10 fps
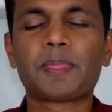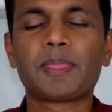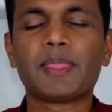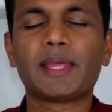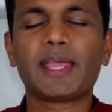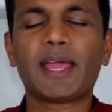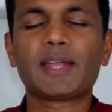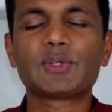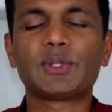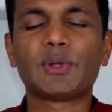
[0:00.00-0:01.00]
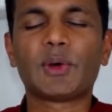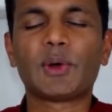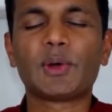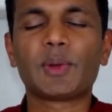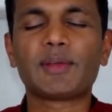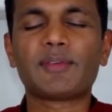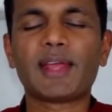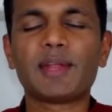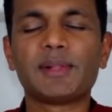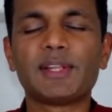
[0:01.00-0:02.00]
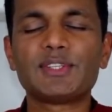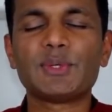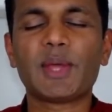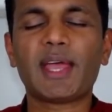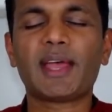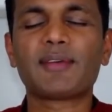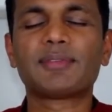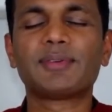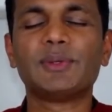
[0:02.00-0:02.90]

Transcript: The cat or the dog or whatever animal that you have,